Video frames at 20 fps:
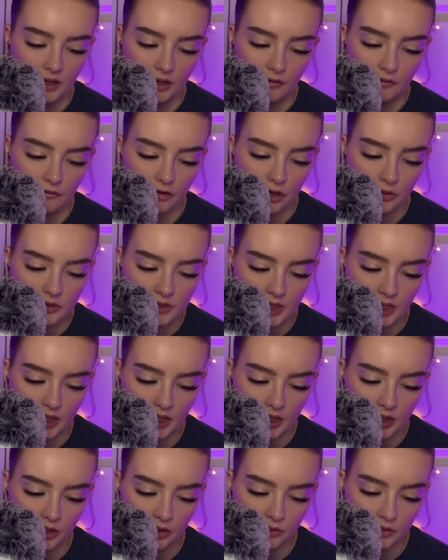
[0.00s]

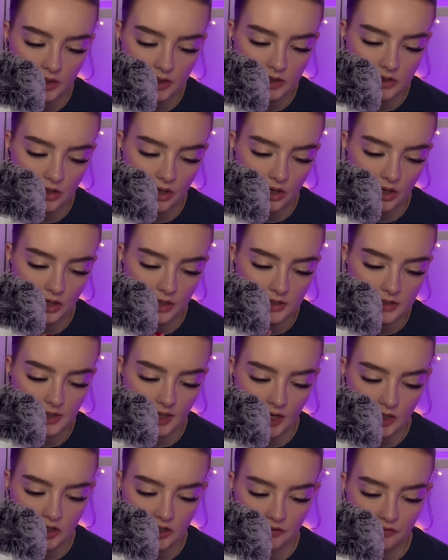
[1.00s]
Frozen, 3 stars.
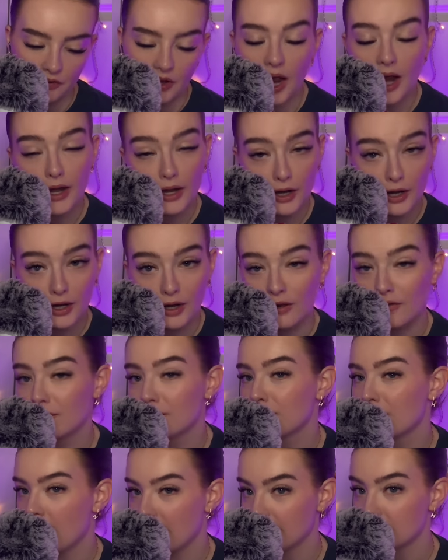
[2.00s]
Catching Fire,
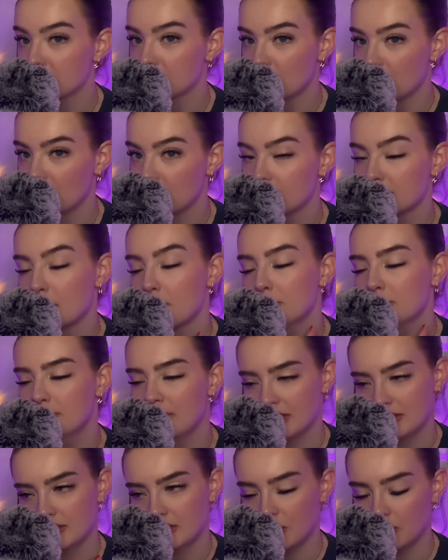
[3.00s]
5 stars.
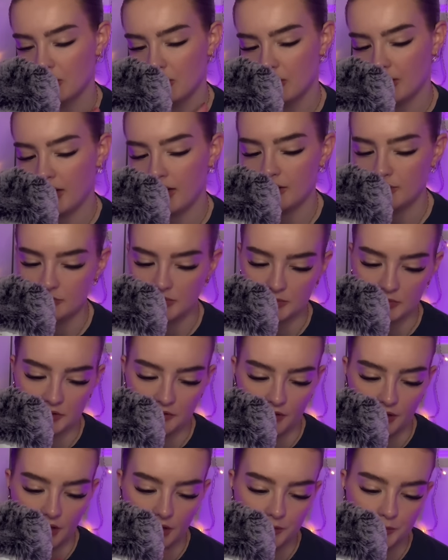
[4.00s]
Best Hunger Games
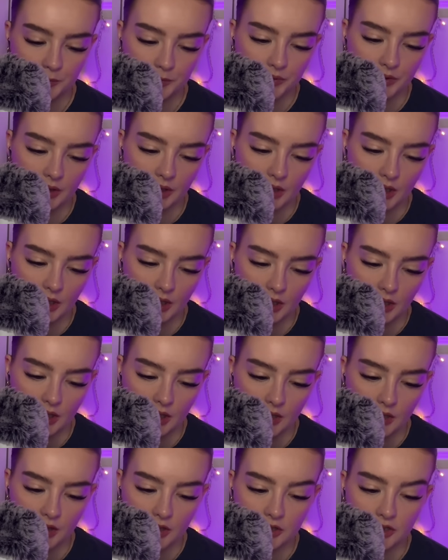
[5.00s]
movie.
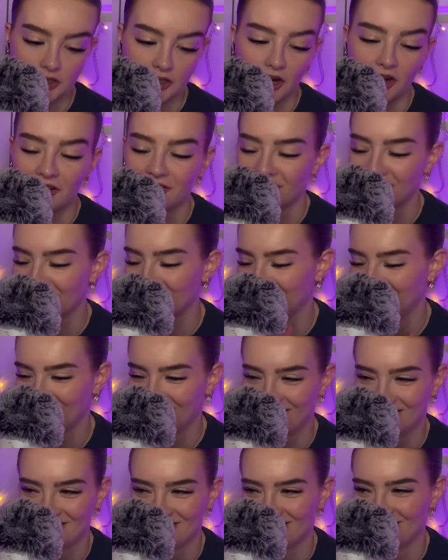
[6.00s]
The Starving
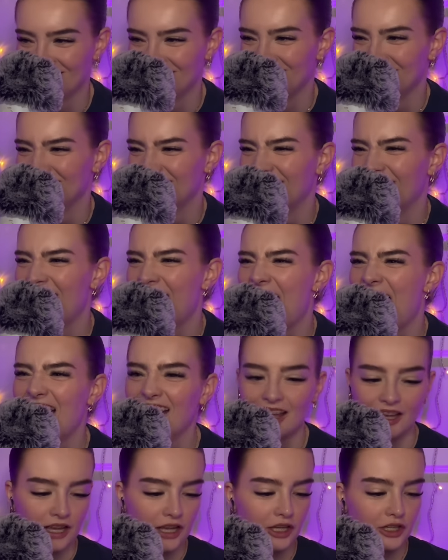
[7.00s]
Game.
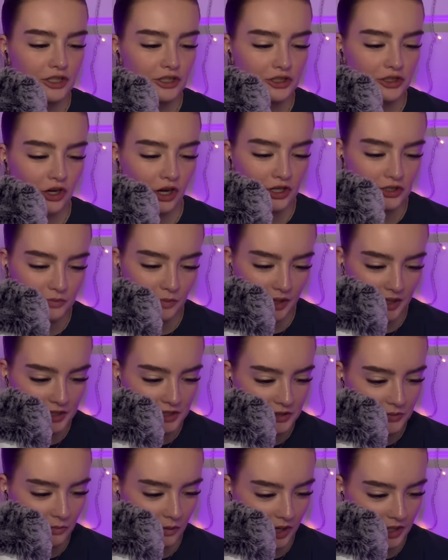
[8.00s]
Josh wanted
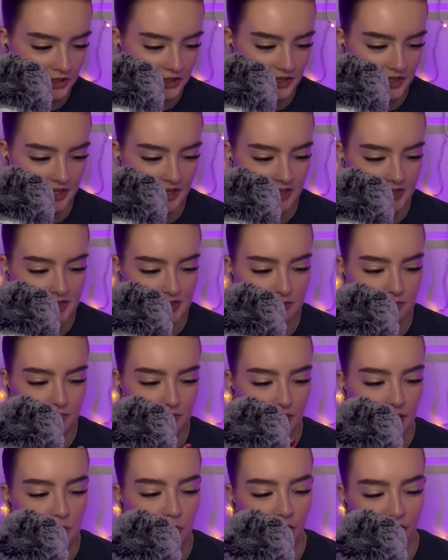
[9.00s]
to watch this.
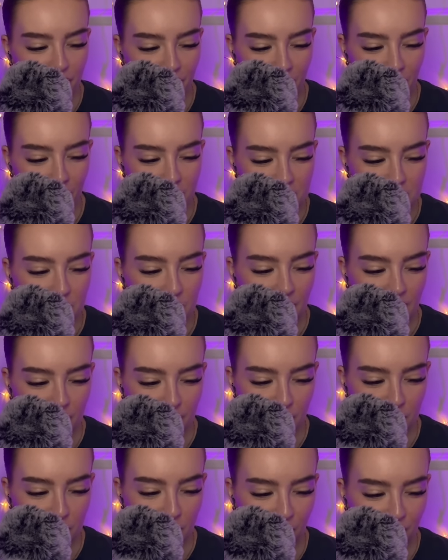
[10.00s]
My boyfriend got to pick
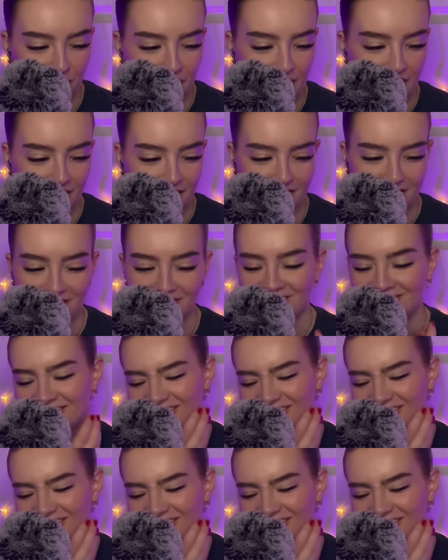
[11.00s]
for movie night.